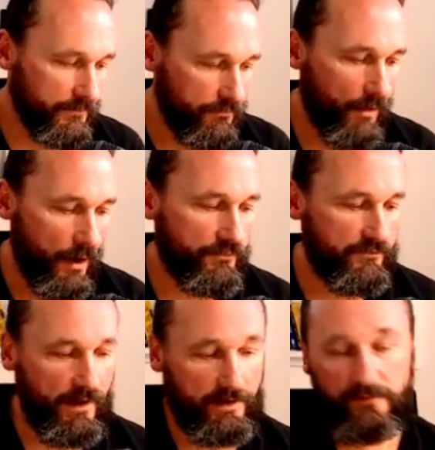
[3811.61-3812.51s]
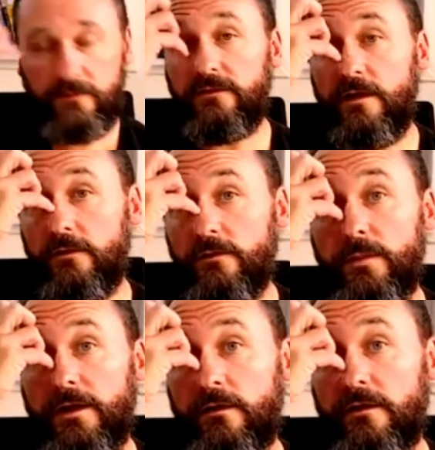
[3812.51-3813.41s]
growth challenges, so to
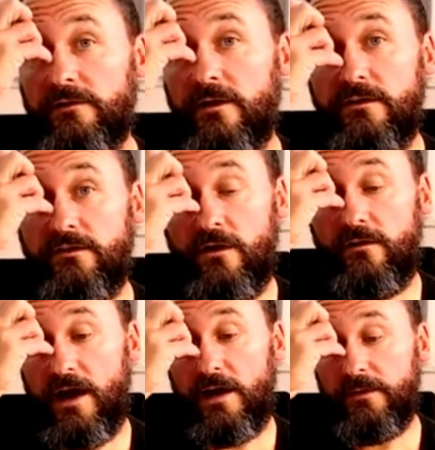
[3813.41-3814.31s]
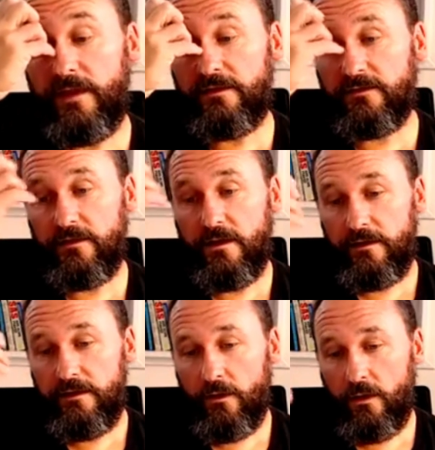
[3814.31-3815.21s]
speak, like 75 hard, but that's,
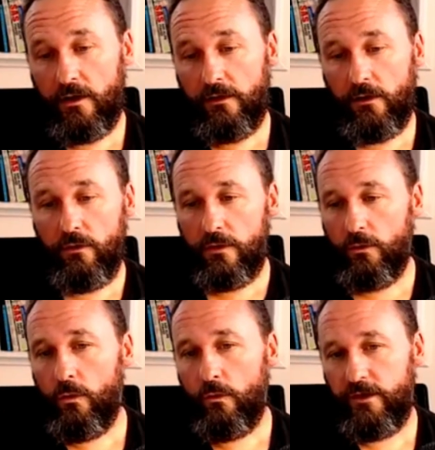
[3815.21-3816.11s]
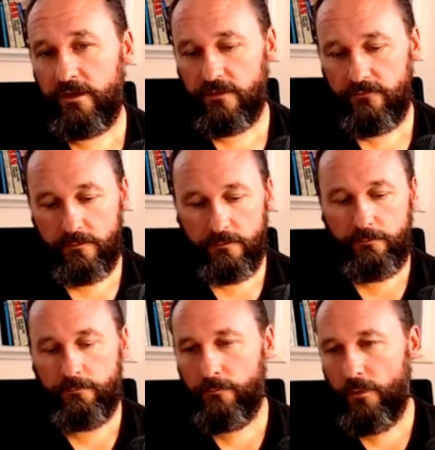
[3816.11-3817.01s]
you know, I look at all things, even
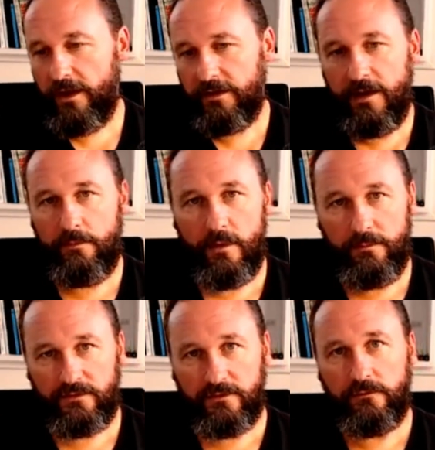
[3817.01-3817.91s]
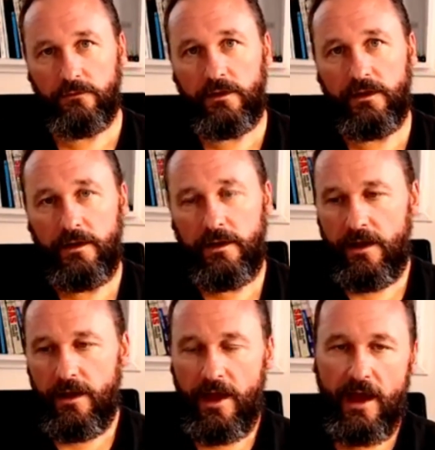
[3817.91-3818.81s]
breaking down my business, looking at
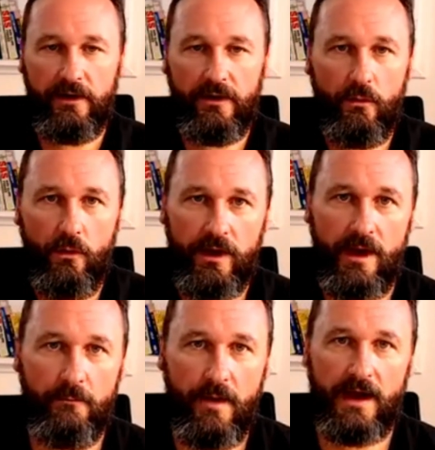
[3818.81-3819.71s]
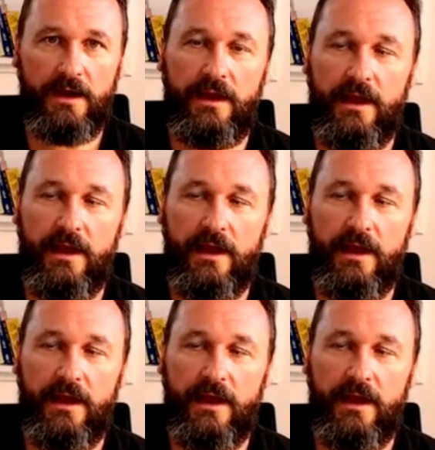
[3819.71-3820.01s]
how did I work out marketing?